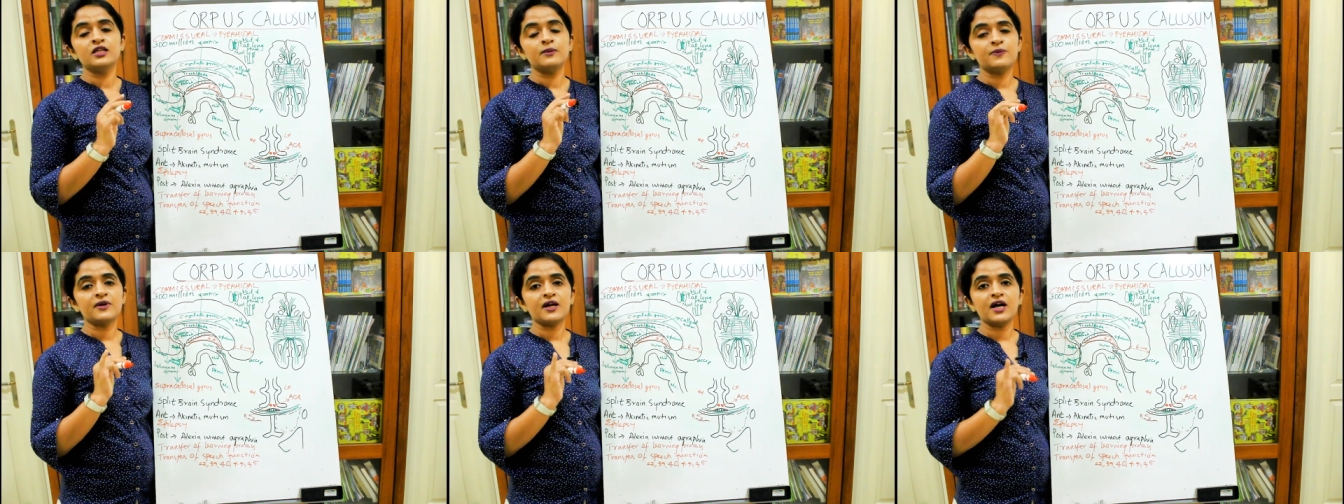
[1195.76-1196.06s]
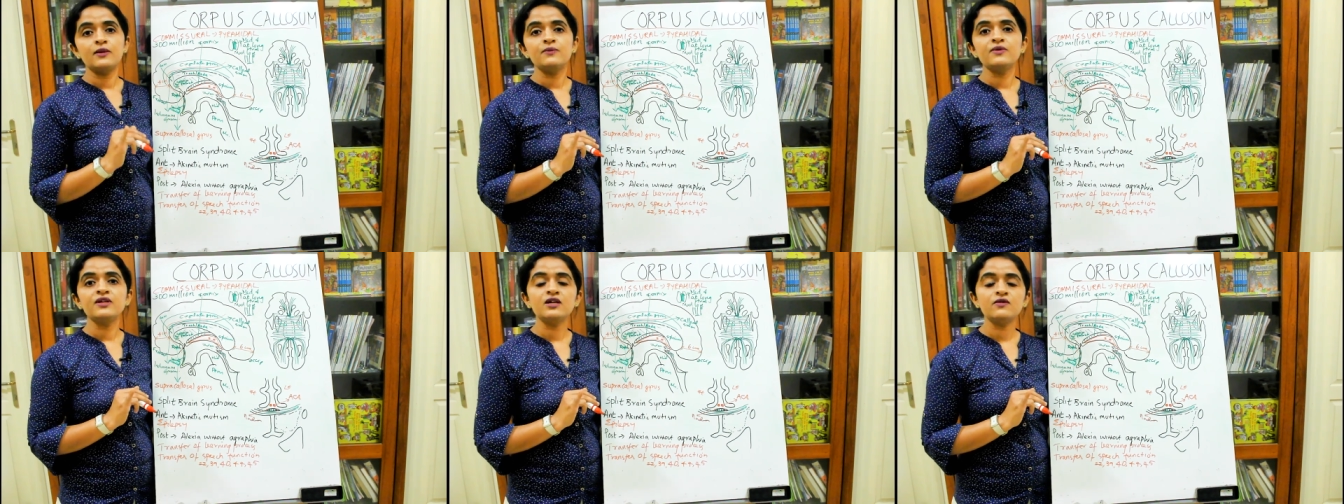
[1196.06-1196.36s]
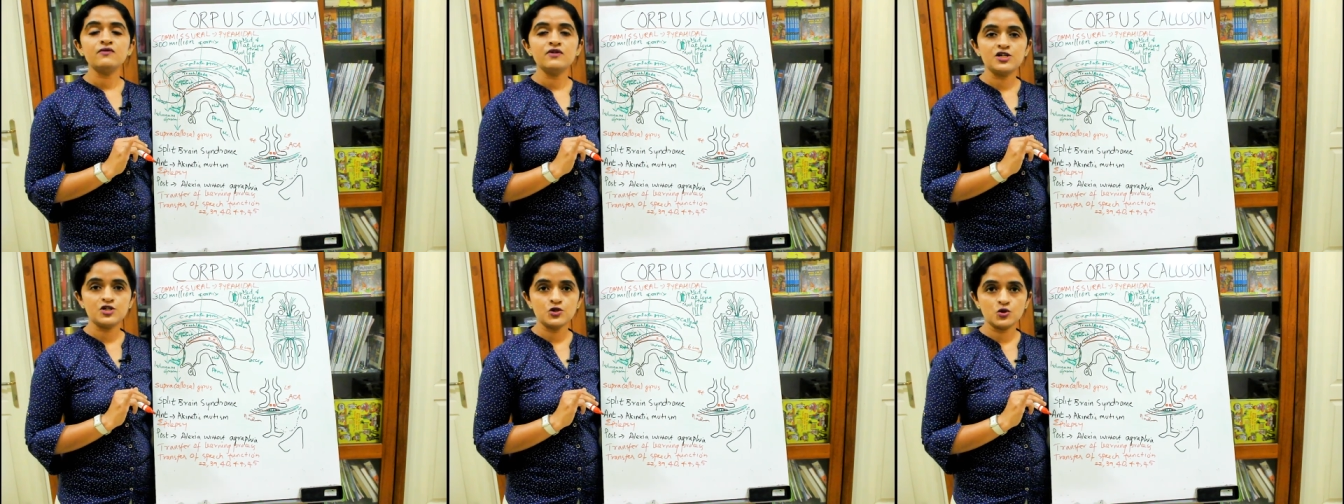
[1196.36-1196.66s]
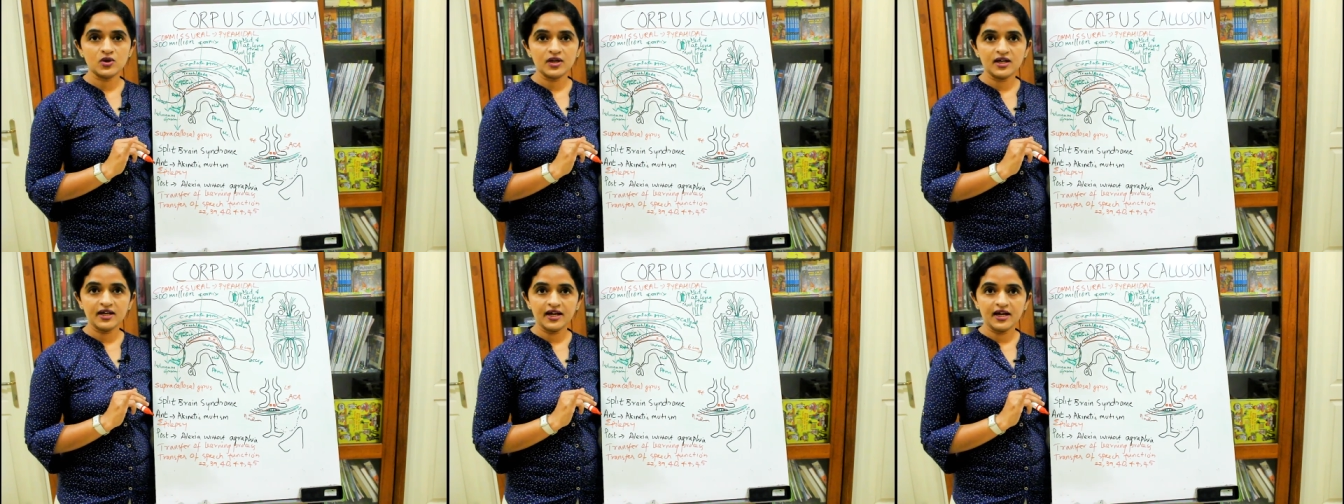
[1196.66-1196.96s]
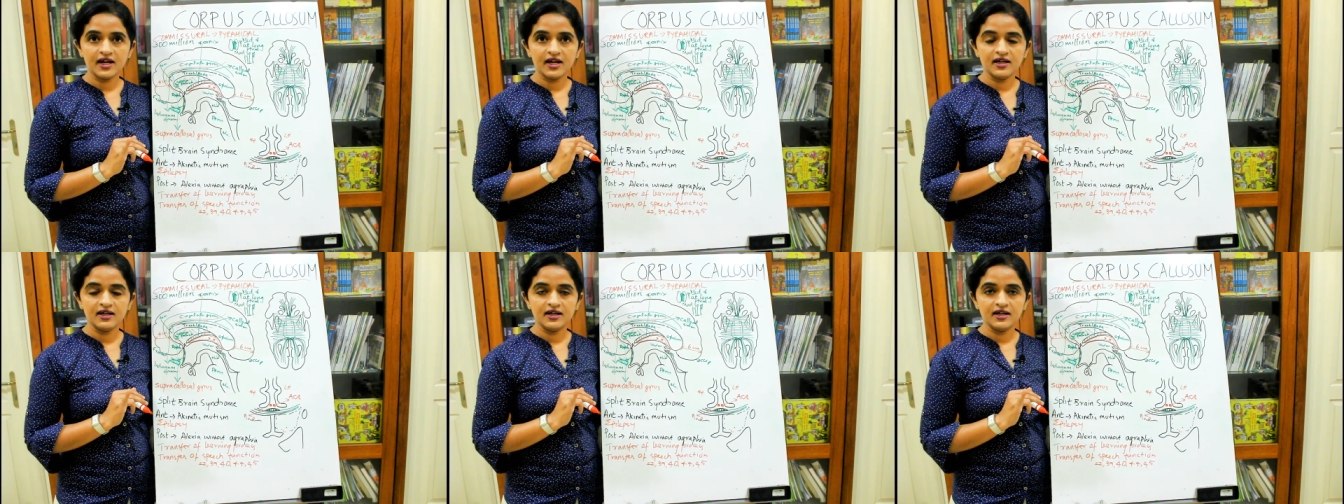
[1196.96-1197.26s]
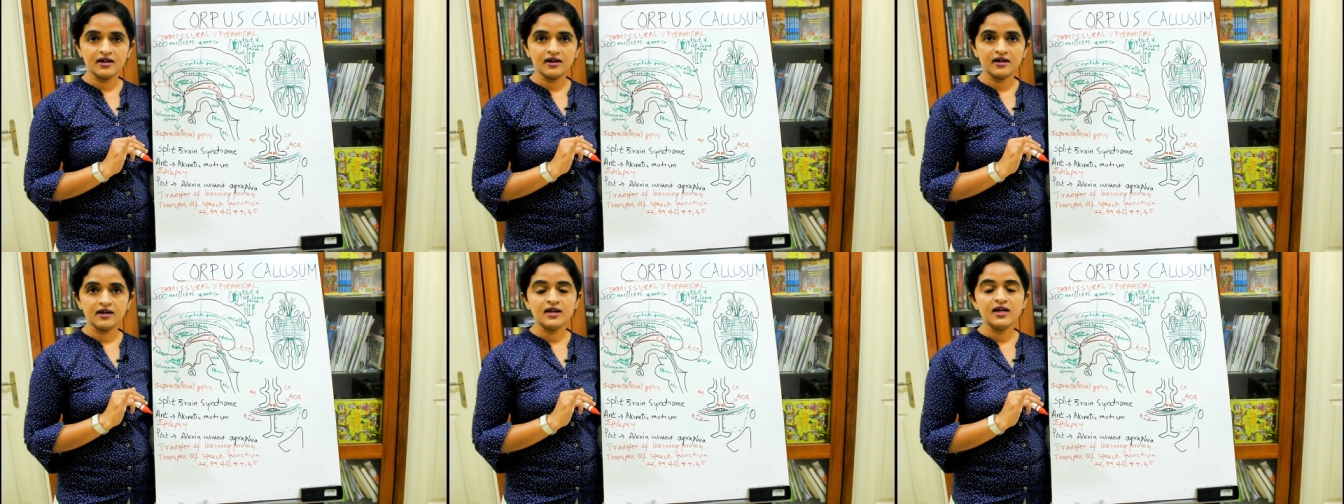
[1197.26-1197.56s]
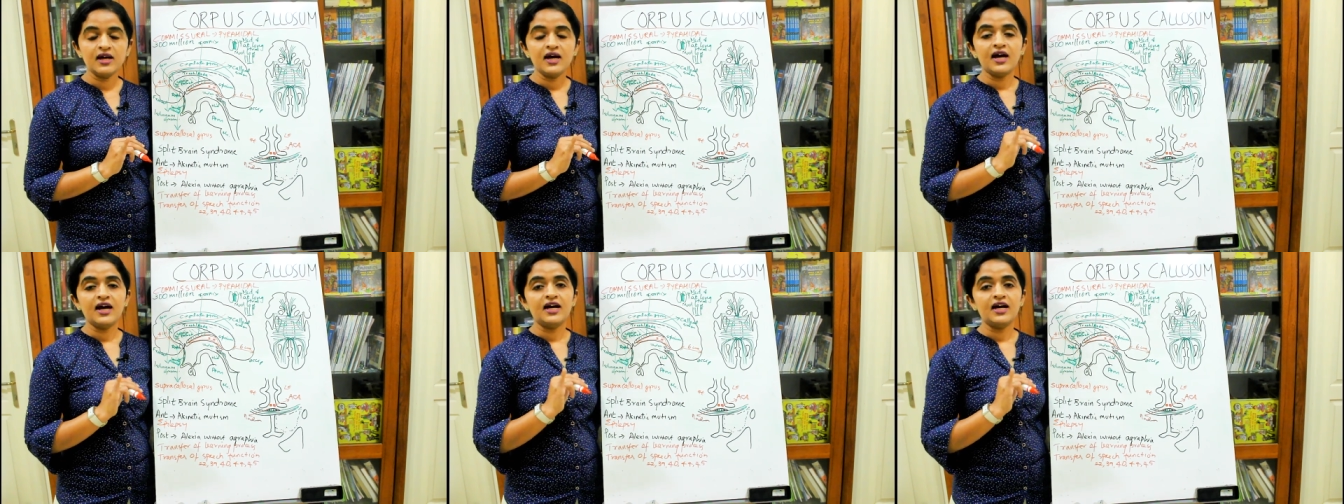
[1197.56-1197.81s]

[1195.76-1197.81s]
the primary visual area